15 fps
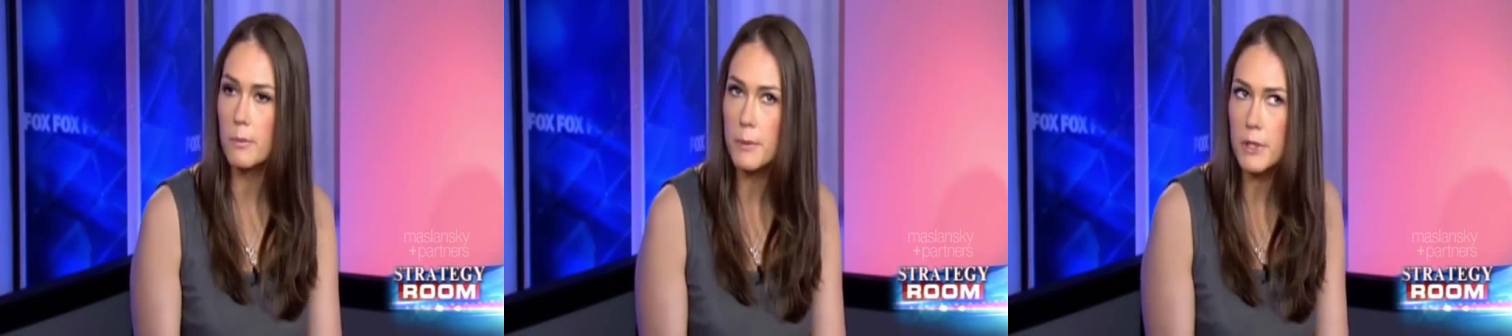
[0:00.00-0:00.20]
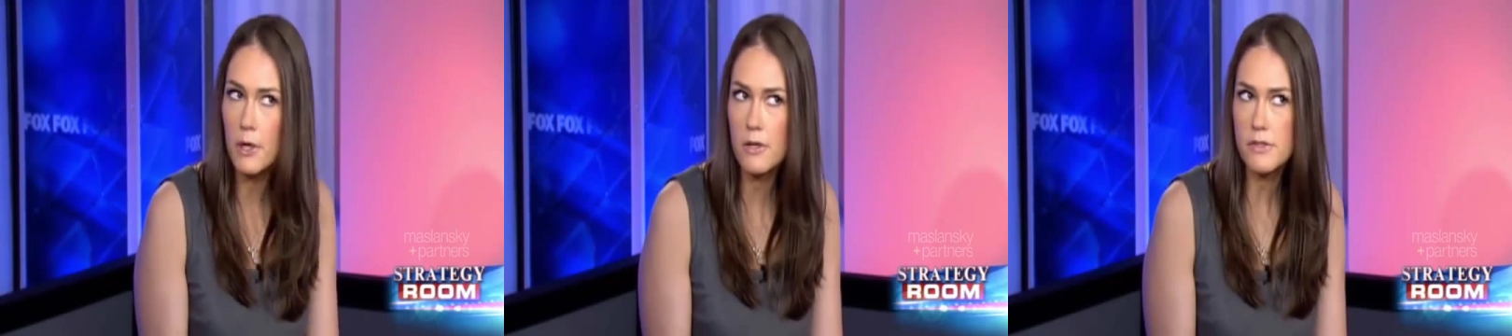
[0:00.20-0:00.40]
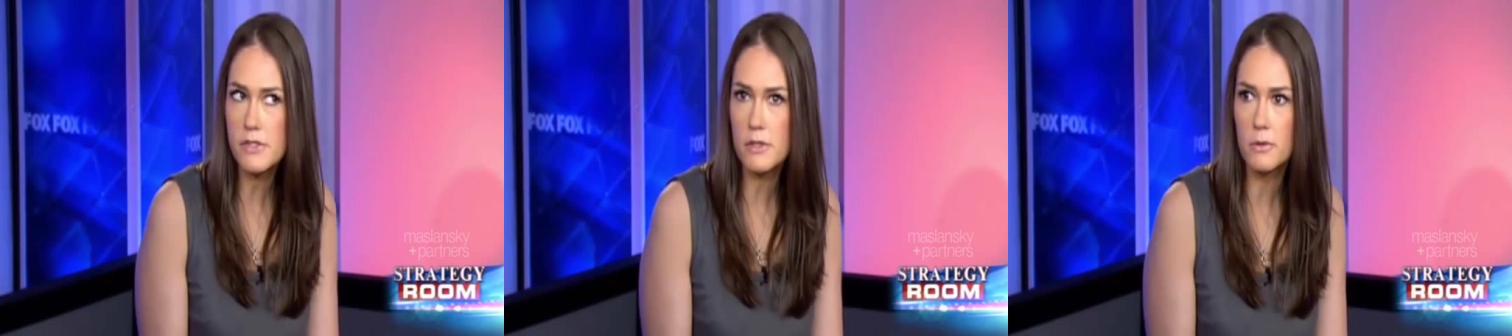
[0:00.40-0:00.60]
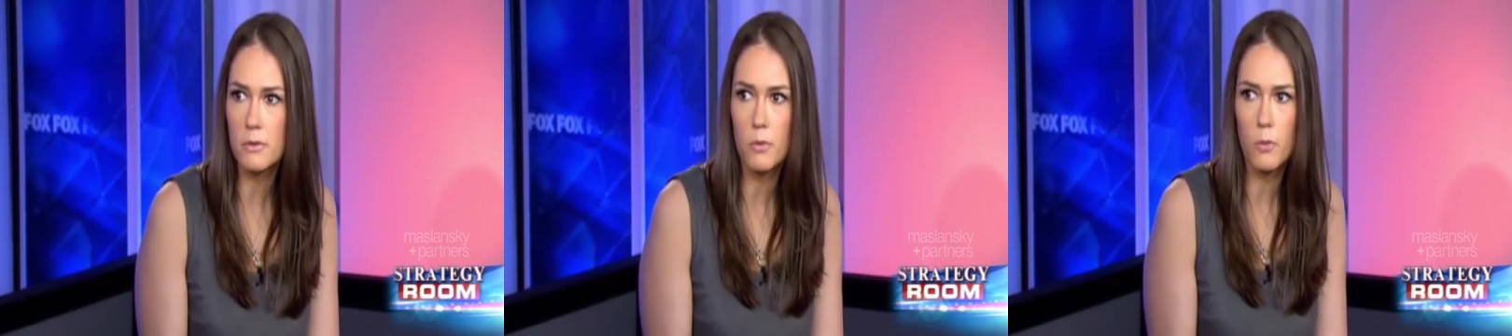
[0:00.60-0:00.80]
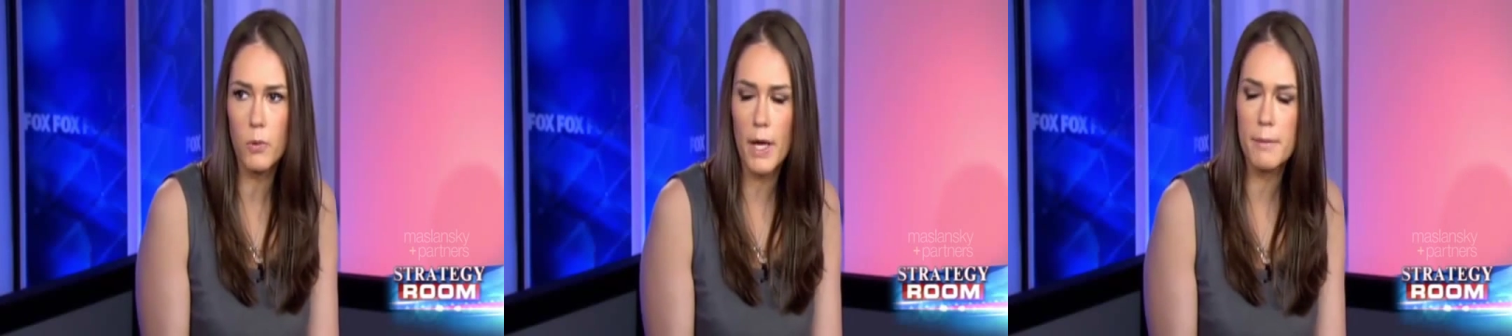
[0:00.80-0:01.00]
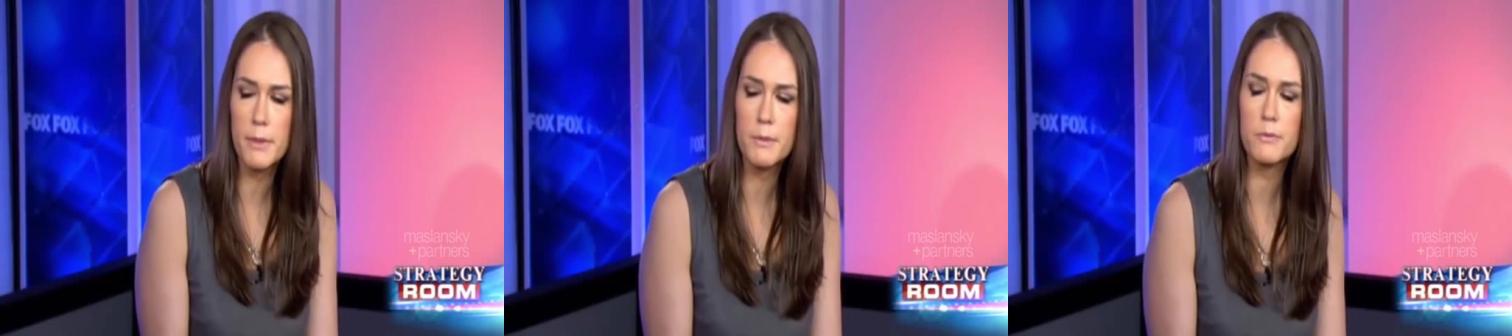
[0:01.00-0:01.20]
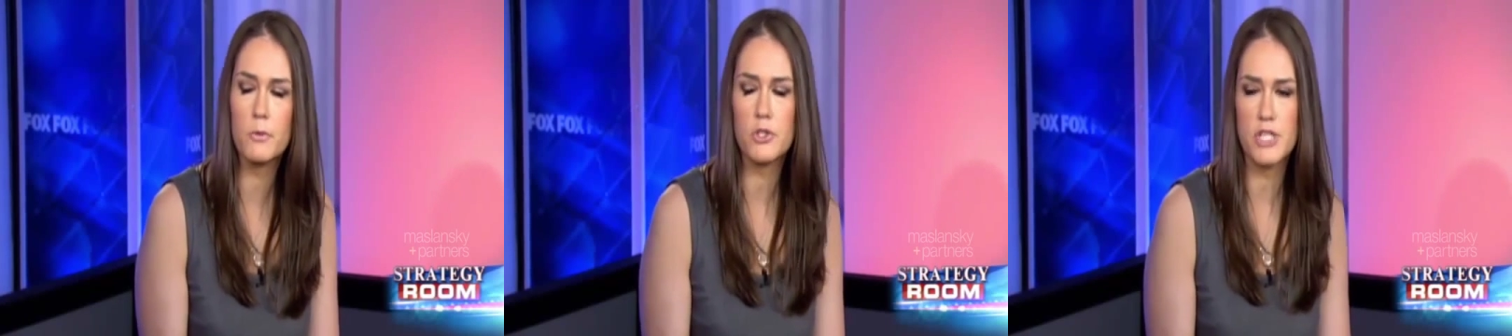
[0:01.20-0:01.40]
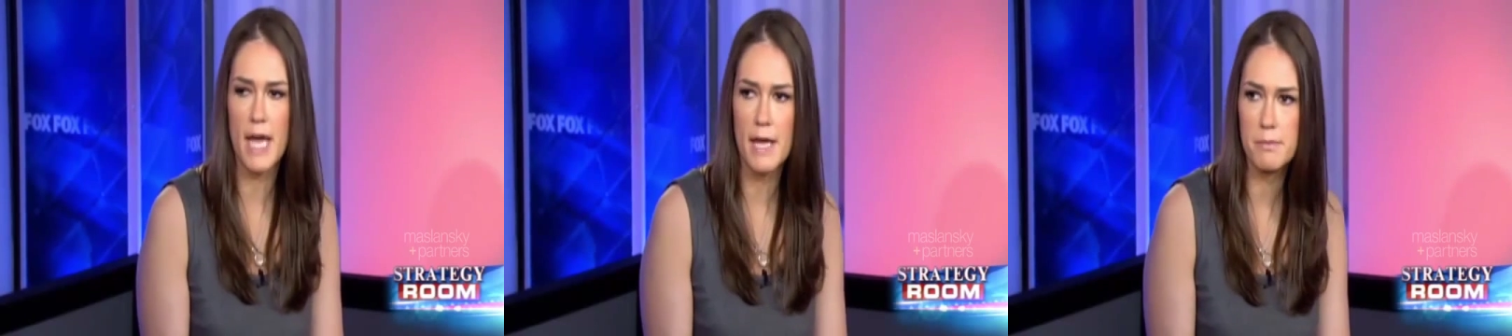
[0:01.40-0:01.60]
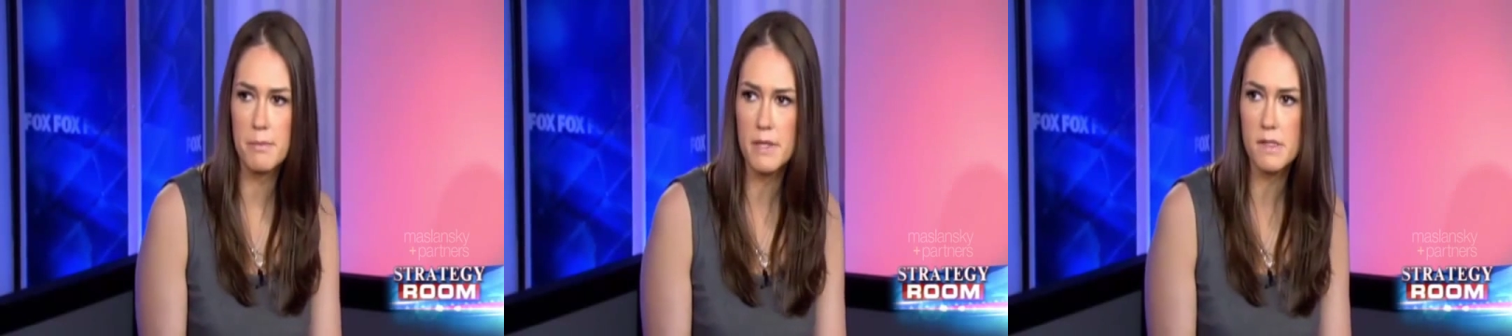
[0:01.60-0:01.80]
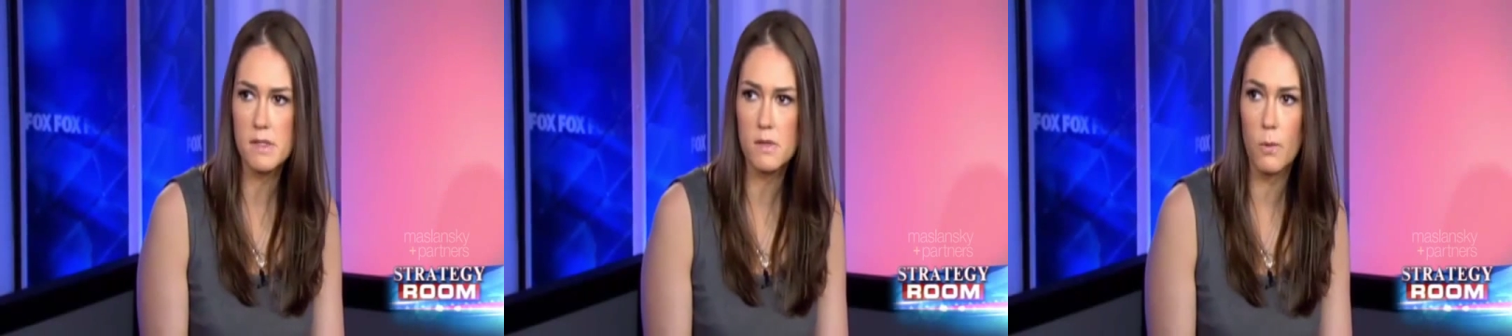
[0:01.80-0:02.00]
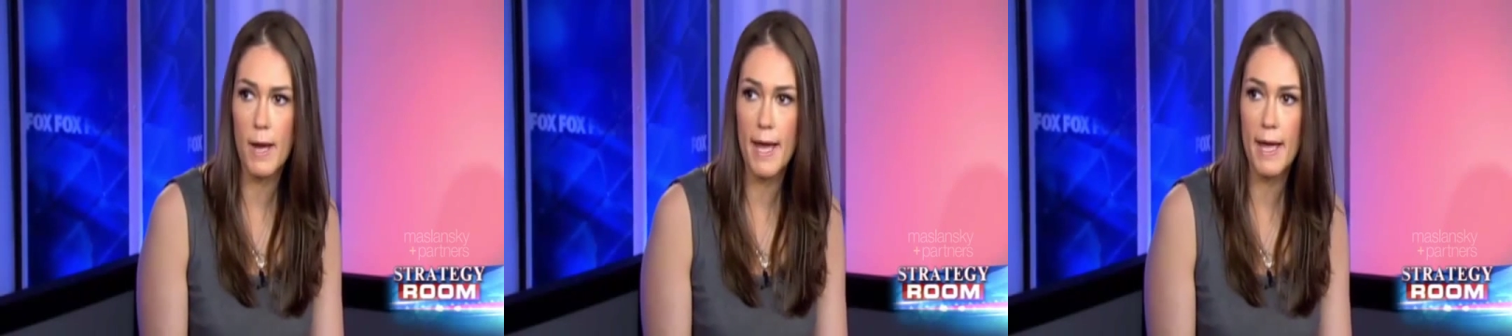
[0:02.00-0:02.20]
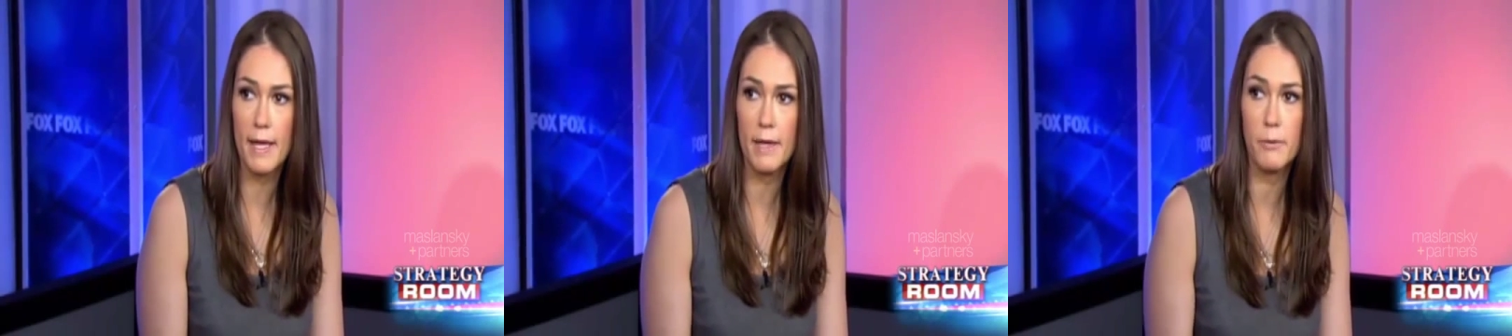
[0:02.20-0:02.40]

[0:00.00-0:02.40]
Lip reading: But also, I mean, we're 10 months away.